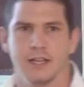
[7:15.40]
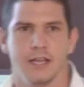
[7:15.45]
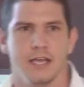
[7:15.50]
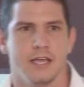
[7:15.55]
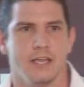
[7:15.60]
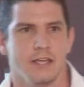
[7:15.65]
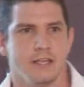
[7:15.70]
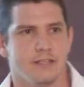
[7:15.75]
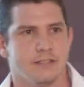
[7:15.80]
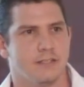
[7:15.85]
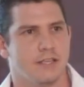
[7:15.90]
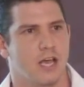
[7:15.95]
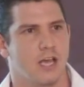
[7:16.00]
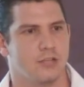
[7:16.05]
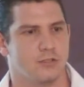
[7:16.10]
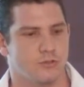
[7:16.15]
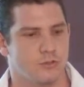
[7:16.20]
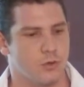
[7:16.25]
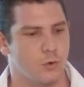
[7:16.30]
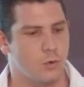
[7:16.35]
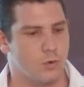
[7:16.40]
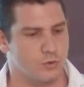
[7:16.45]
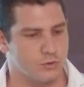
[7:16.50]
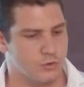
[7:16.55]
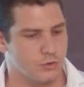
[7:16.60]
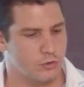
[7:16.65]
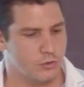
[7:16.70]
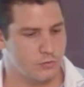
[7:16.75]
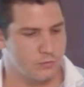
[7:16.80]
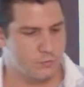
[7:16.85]
agents and so on. So
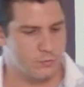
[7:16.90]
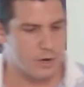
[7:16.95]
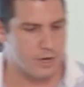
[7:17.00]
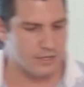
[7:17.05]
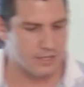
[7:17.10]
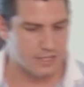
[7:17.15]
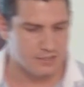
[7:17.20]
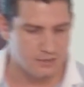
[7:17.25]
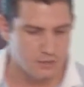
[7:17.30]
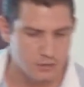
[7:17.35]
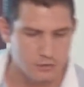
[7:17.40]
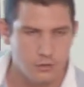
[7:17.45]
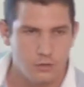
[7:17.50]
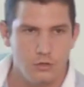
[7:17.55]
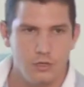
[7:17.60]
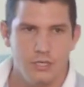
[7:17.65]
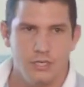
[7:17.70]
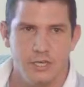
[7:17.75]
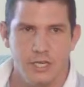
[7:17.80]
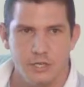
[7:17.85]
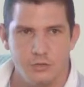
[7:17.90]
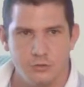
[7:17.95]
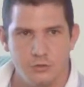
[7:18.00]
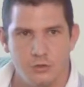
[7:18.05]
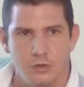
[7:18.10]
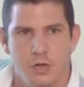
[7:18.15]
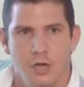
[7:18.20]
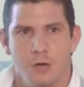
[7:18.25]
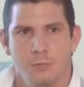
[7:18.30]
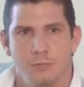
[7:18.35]
you find that not only nature,
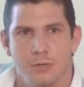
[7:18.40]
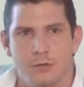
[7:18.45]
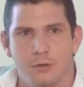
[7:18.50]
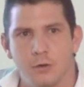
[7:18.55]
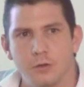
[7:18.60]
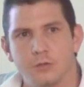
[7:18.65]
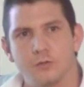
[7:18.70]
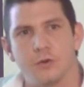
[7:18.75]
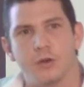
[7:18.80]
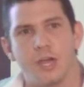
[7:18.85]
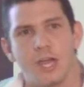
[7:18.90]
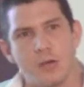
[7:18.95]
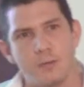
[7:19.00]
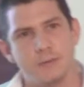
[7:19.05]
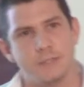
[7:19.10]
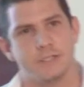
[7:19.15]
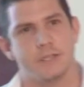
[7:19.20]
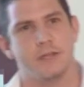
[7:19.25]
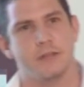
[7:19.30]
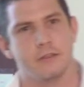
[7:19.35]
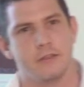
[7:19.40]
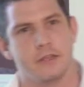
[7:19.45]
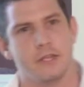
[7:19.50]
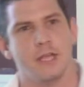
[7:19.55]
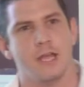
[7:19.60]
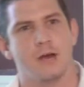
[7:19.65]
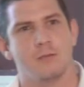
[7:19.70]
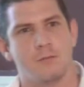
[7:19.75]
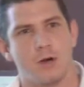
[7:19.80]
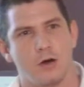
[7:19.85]
but also chemistry think
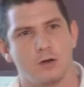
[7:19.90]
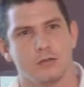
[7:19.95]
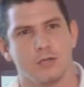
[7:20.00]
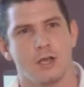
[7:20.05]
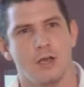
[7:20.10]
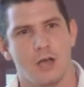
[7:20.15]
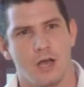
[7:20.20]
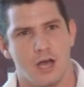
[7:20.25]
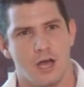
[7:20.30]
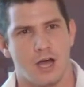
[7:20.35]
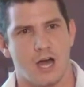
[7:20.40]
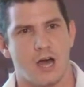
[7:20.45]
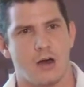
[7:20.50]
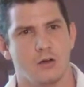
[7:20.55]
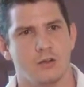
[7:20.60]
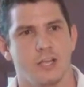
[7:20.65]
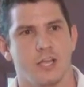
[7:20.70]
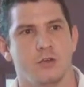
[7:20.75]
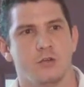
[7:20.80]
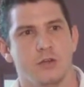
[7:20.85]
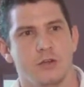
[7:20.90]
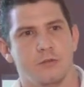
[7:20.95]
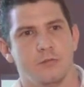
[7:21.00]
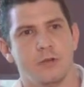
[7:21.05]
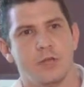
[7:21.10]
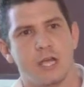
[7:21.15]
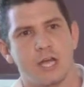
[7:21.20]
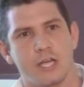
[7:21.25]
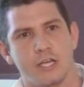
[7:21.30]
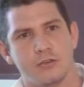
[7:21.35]
about how the
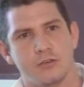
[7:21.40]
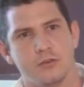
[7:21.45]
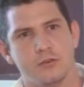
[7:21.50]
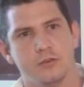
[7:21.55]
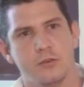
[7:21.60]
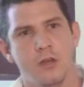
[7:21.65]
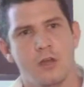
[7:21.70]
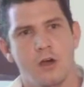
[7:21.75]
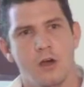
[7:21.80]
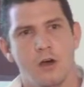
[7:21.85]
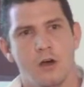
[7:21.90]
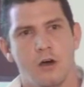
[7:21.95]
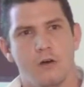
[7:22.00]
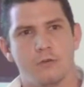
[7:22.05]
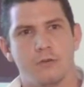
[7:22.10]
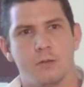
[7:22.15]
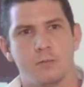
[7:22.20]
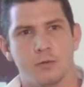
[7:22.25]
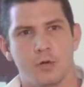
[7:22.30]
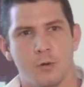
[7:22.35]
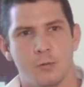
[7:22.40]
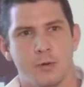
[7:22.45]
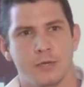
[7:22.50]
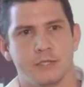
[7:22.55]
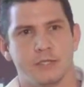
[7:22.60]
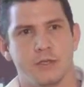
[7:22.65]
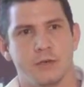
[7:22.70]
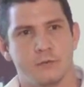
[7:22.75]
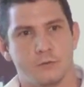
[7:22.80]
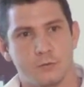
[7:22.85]
unification of the property
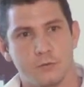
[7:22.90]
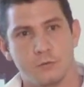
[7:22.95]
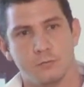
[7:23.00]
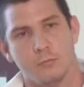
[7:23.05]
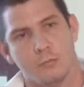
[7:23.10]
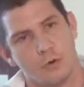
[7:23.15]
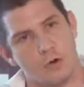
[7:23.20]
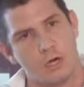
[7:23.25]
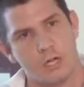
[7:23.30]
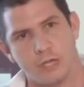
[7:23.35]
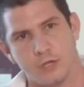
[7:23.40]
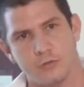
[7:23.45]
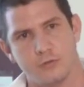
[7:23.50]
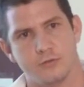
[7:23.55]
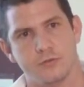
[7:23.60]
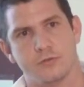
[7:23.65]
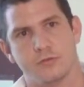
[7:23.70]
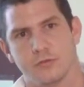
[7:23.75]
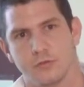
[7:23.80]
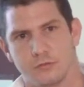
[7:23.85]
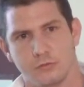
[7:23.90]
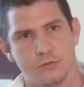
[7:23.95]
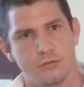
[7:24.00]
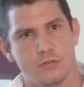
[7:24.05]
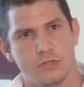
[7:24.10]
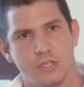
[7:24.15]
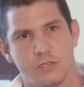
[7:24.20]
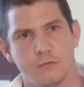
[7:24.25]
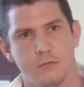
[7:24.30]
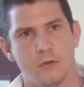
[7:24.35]
of two molecules, two
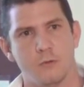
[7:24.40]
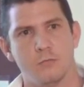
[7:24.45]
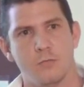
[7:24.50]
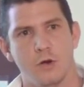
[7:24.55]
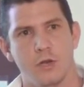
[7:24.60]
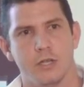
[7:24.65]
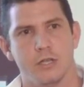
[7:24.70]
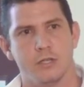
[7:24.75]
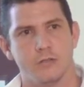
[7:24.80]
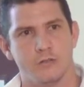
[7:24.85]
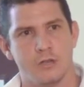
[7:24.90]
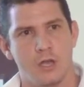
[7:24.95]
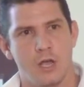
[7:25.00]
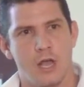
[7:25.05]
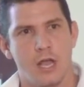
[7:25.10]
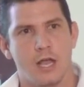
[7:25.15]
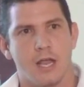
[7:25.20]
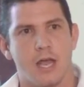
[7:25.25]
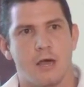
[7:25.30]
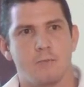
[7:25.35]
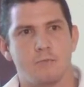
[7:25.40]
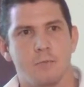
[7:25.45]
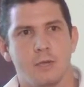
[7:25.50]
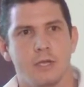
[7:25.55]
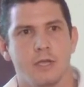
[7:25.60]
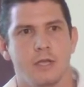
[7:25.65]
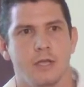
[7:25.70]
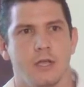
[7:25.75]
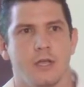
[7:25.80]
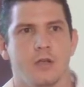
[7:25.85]
different molecules, can
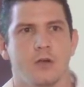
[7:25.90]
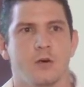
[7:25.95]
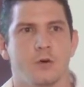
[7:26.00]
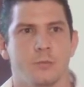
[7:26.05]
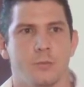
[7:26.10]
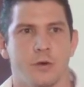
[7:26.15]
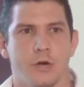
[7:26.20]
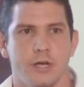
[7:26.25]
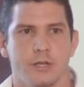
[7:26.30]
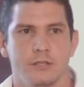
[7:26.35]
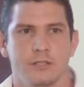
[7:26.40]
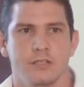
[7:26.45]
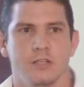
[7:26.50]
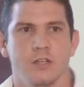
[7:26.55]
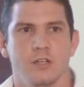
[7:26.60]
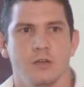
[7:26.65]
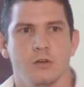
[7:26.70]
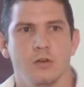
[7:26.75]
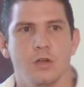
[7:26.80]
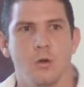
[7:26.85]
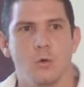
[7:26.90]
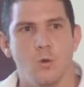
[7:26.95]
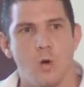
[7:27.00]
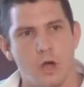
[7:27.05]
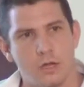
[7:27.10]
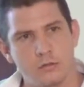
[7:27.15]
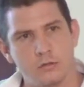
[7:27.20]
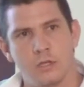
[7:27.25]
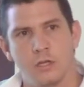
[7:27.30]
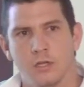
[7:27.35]
be incorporated in only
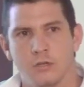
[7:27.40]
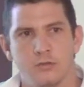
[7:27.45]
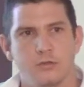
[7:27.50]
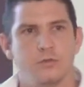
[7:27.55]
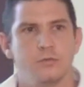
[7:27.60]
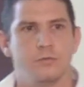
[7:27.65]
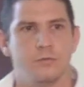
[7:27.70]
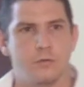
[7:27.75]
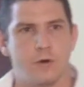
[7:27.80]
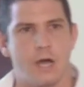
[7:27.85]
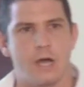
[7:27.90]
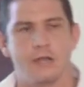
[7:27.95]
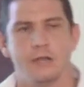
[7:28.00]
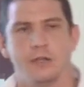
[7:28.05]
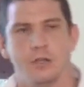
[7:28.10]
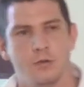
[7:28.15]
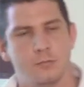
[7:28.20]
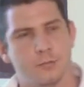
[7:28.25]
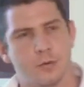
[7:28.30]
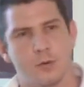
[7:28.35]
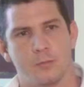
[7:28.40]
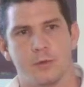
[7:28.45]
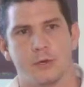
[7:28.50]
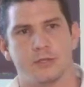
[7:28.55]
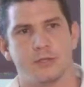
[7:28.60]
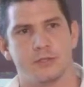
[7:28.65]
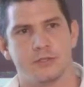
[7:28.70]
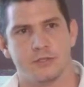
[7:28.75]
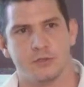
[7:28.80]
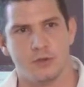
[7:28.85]
one to find new
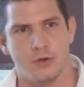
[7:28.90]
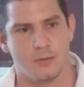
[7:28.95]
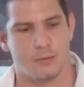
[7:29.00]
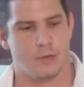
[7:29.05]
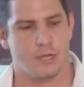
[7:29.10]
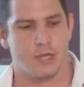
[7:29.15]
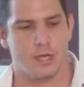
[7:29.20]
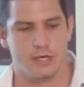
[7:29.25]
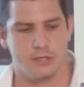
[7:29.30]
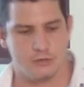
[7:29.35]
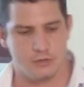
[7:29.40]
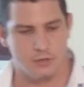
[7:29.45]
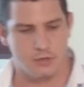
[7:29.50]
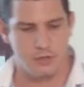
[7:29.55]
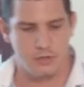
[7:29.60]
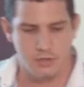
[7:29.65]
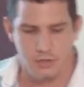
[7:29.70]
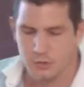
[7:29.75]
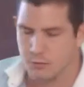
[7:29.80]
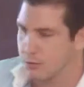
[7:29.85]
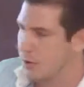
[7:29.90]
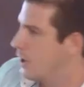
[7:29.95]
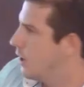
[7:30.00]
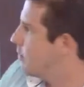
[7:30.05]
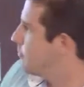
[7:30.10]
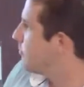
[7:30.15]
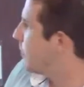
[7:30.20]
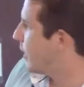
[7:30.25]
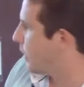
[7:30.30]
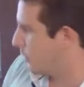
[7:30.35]
properties, new application, and new
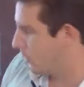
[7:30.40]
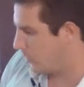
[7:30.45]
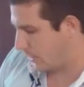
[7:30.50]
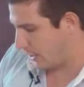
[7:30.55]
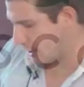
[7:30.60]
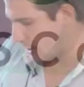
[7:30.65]
biological